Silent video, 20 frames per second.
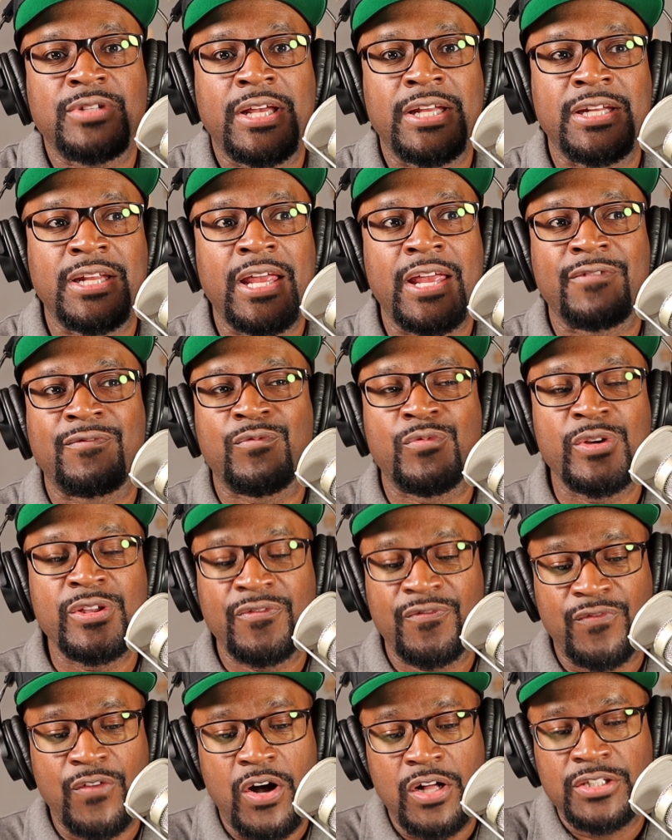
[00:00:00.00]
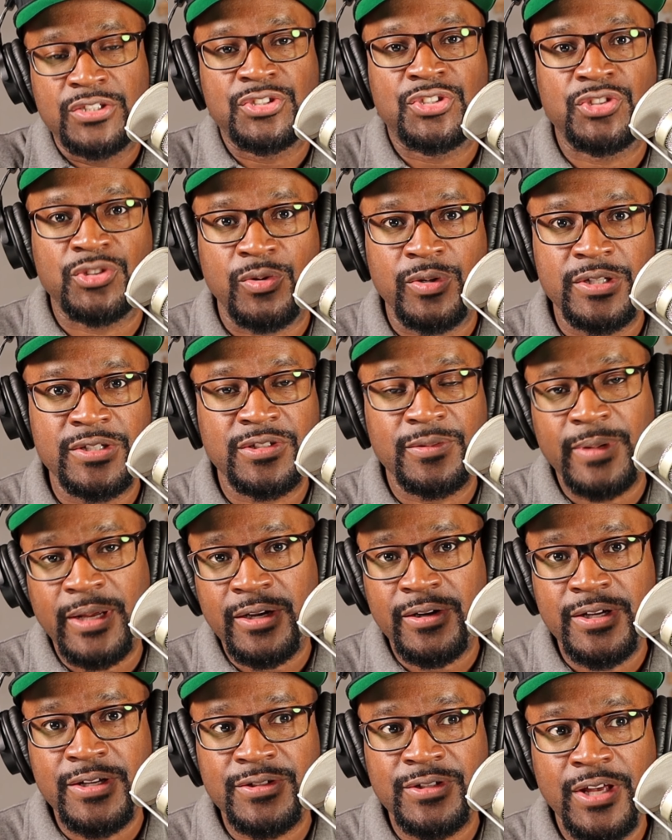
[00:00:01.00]
And if we've fallen short in some
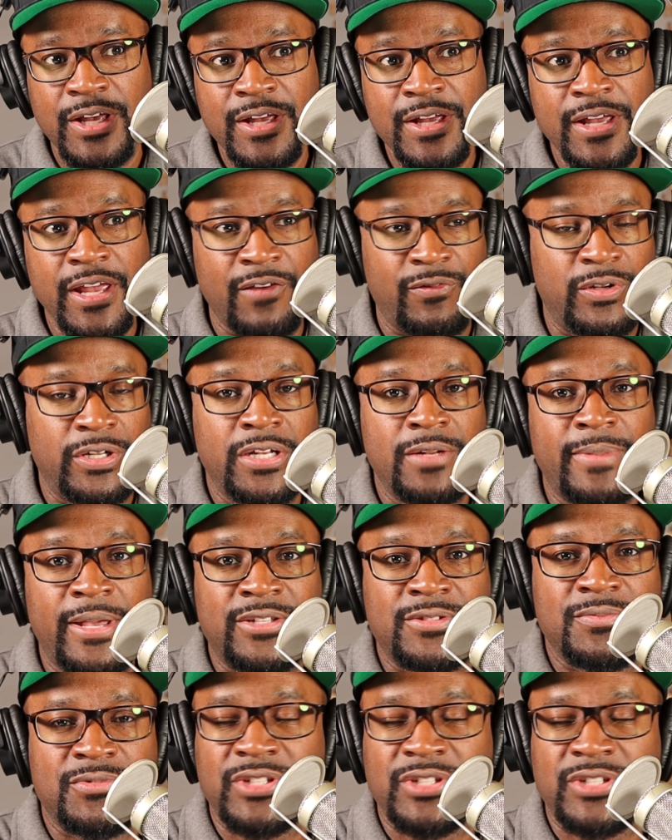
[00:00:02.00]
areas, if we need to make some